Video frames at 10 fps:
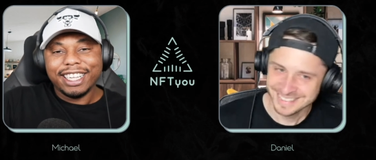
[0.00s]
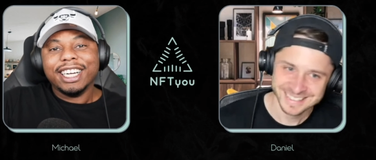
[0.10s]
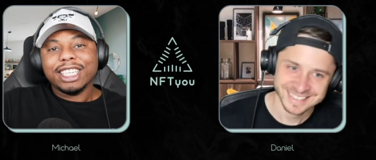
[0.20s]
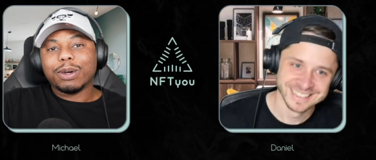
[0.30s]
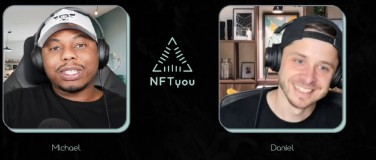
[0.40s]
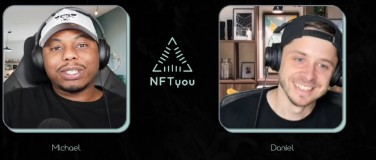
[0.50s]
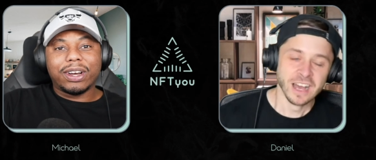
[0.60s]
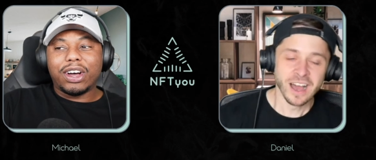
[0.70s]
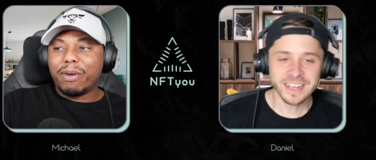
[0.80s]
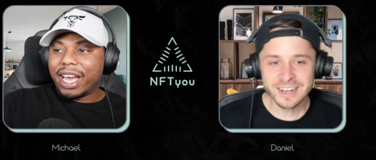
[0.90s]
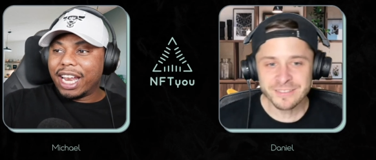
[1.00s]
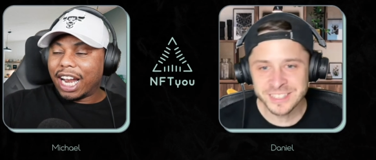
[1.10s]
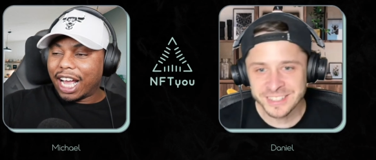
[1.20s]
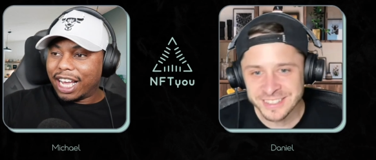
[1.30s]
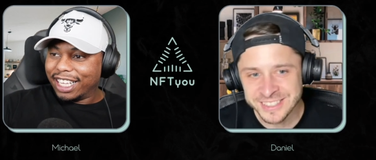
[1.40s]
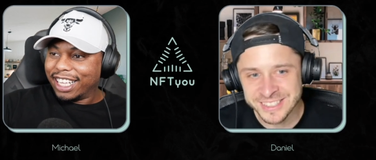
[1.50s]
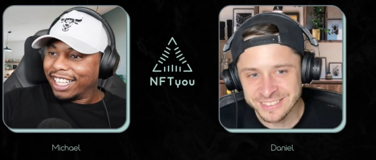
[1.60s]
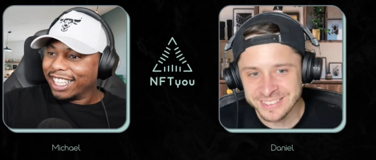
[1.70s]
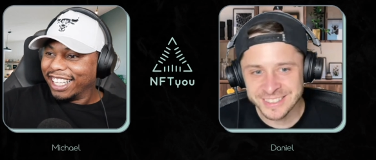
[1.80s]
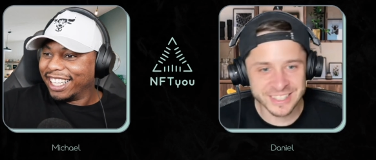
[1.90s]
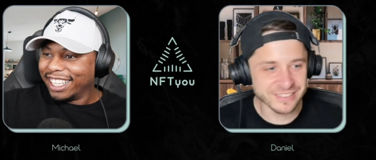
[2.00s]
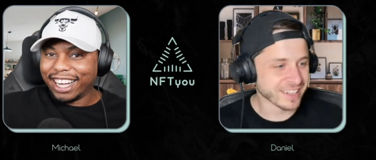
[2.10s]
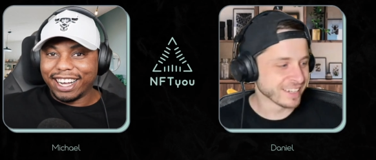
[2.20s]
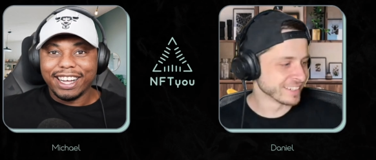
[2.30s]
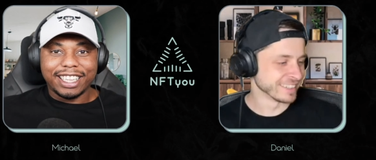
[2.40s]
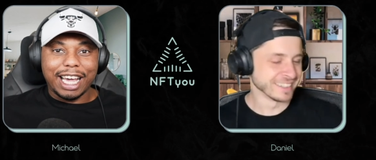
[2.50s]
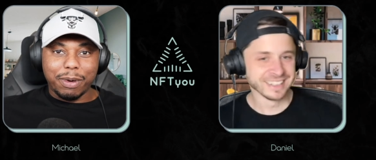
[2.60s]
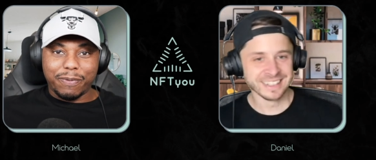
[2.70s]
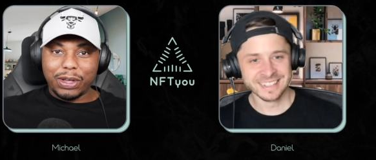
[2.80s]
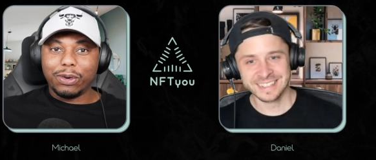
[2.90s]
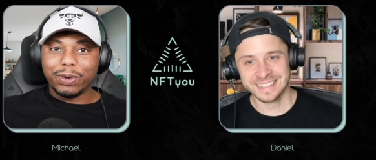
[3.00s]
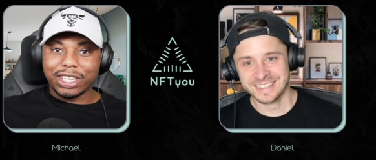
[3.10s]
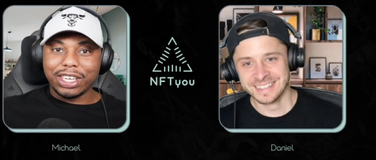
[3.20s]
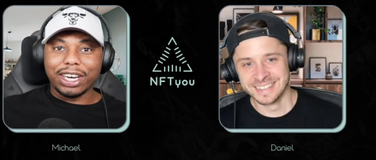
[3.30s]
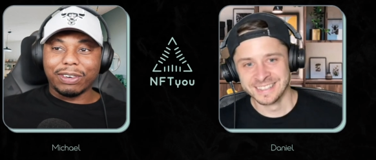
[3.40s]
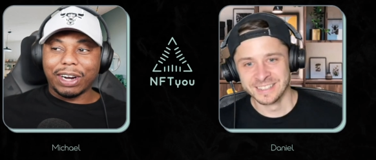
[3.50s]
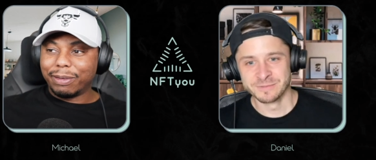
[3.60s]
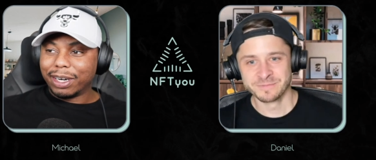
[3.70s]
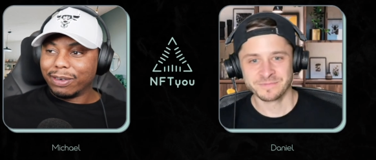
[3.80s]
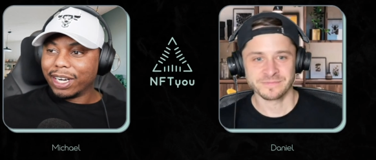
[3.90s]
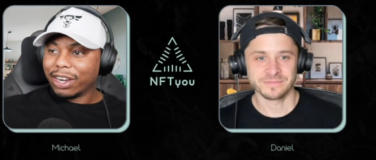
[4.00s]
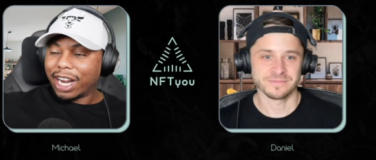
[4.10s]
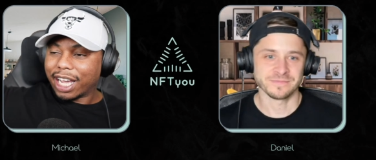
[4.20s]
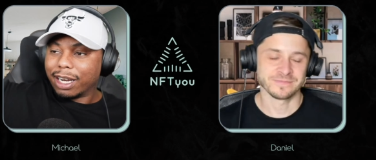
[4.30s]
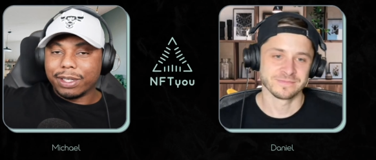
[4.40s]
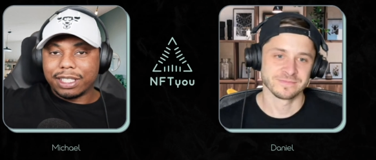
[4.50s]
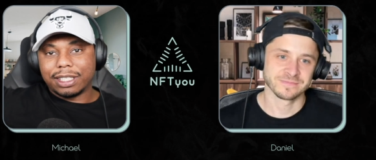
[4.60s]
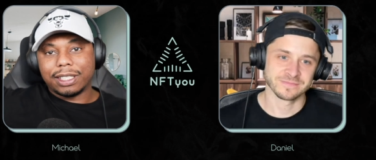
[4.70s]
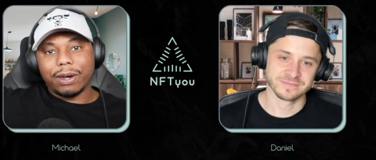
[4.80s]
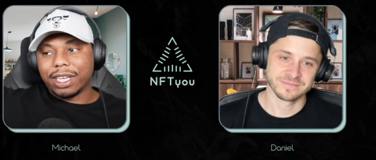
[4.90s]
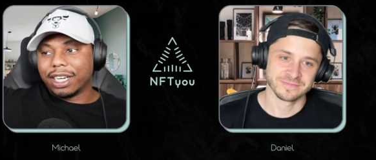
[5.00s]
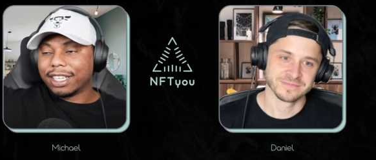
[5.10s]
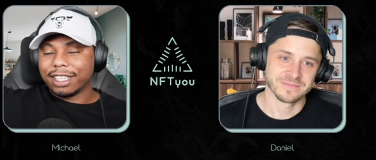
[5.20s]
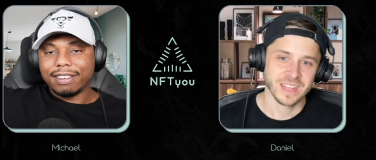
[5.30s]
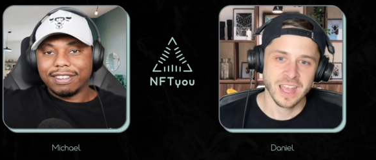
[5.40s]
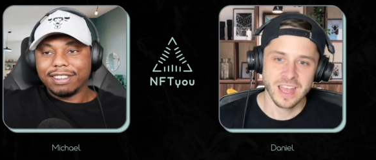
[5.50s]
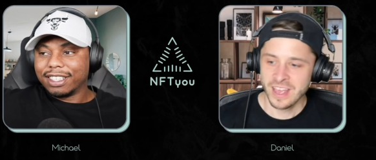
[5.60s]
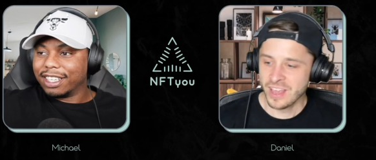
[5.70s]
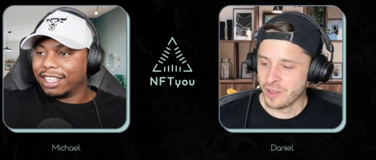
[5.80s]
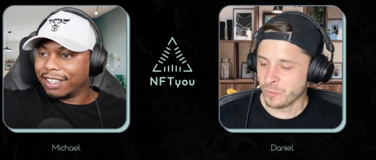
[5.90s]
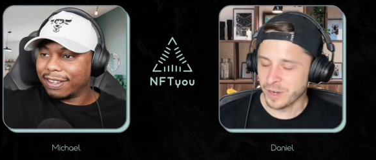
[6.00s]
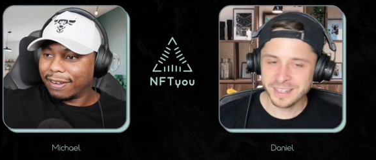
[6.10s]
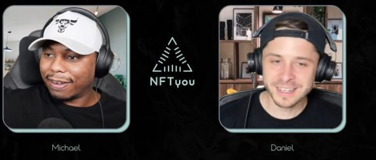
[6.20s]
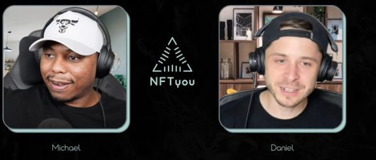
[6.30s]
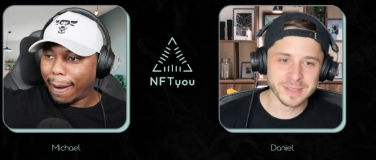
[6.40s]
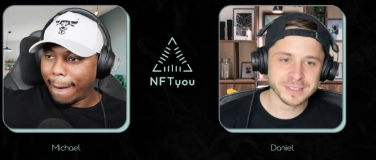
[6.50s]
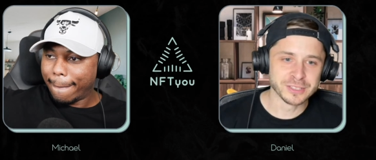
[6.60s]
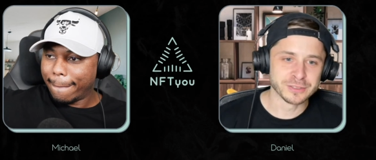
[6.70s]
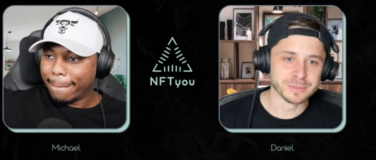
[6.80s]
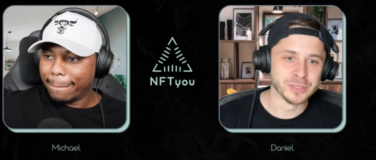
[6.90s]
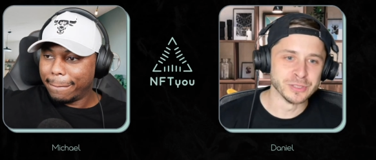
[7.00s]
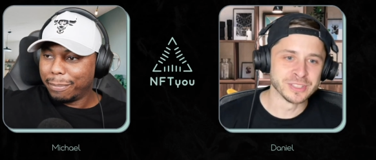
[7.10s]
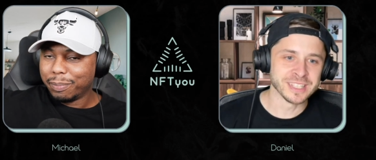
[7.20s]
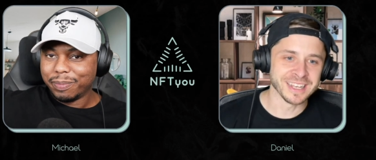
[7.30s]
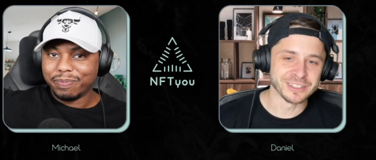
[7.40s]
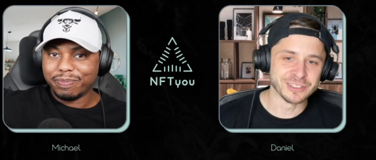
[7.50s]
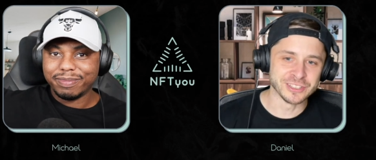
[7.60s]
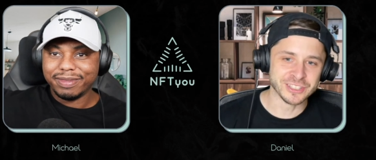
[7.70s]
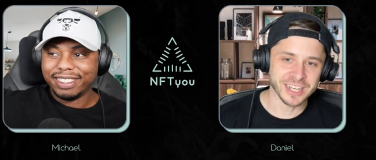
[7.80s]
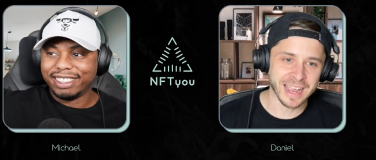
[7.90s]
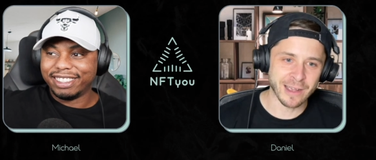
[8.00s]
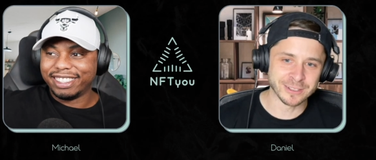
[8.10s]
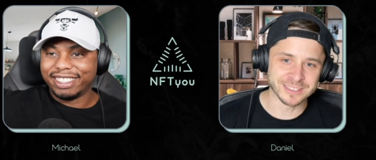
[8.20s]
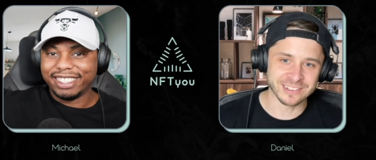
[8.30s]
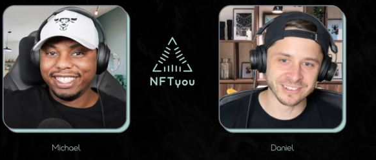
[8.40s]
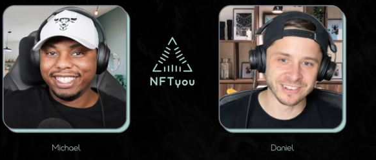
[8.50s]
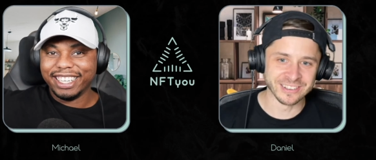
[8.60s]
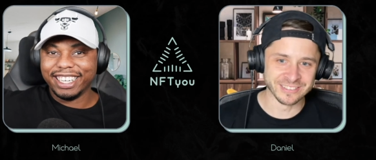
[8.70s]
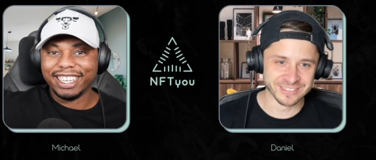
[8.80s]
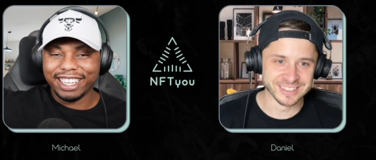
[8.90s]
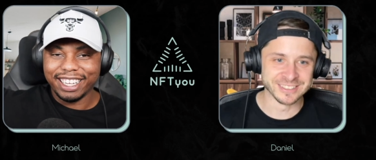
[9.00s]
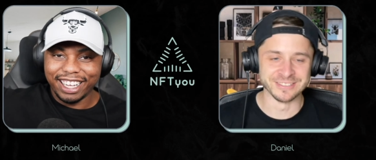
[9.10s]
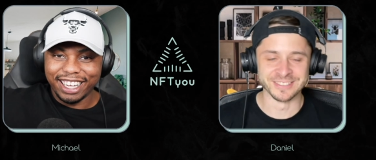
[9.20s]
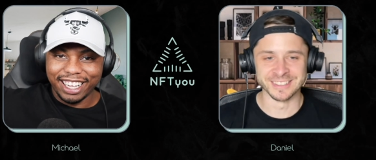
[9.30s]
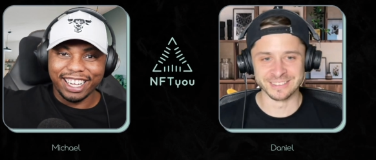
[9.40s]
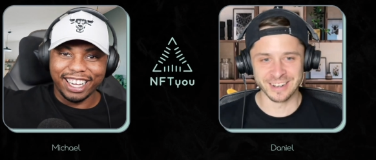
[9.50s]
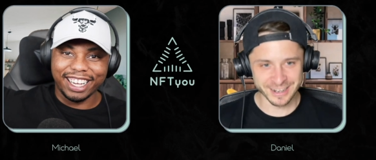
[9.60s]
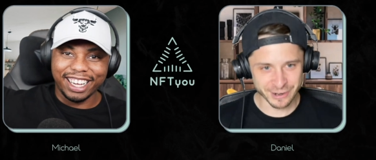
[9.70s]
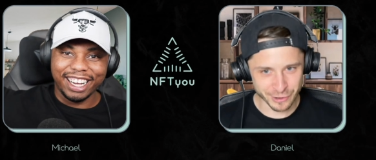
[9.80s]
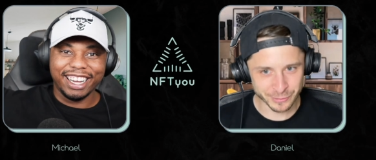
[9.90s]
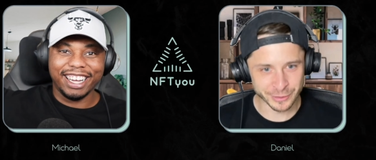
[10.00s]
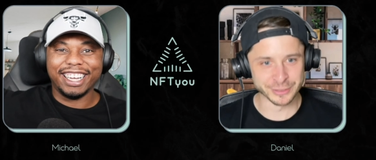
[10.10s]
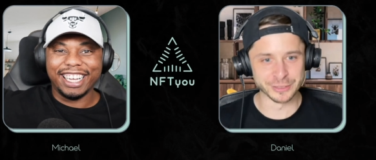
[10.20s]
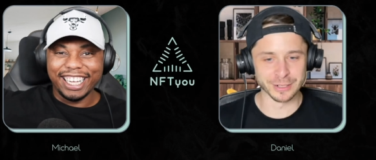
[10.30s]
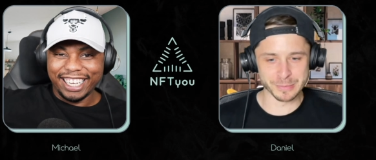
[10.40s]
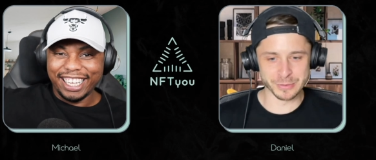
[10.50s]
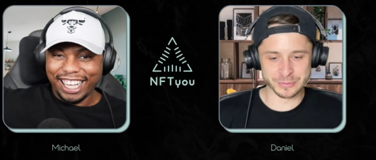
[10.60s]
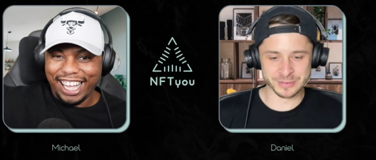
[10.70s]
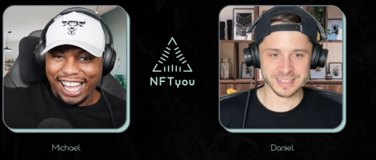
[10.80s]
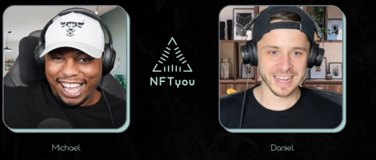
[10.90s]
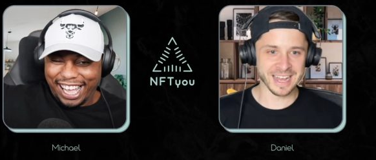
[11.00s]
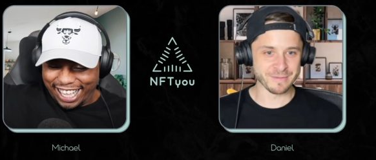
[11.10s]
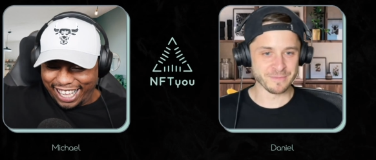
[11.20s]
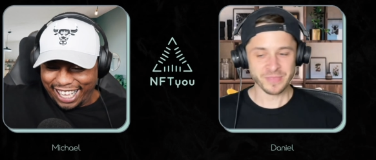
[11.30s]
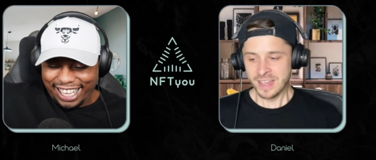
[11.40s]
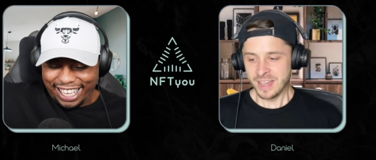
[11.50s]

Speaker 1: so, what's going on? I can't man? even take you yeah. seriously, mate. That reveal was good, right? What, what do you reckon? It was so good.
Speaker 2: When I get a message from you saying you should check out what's going on with this reveal, I know we're in trouble. Um,